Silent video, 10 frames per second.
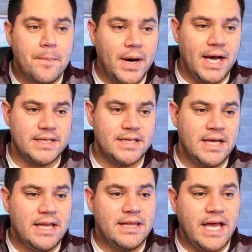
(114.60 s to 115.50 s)
But
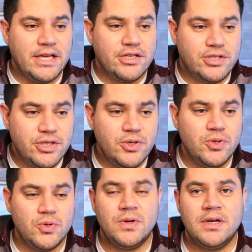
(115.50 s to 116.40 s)
they
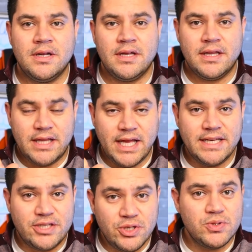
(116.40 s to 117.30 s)
do they
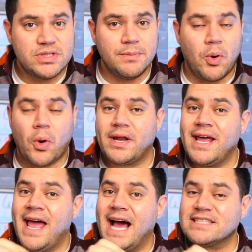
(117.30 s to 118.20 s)
do support,
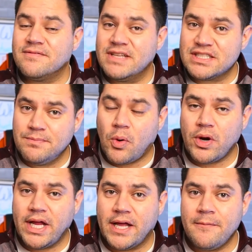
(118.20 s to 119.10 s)
as of this
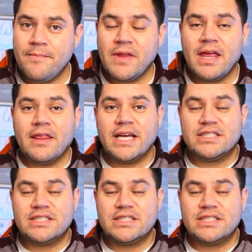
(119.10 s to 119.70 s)
morning, they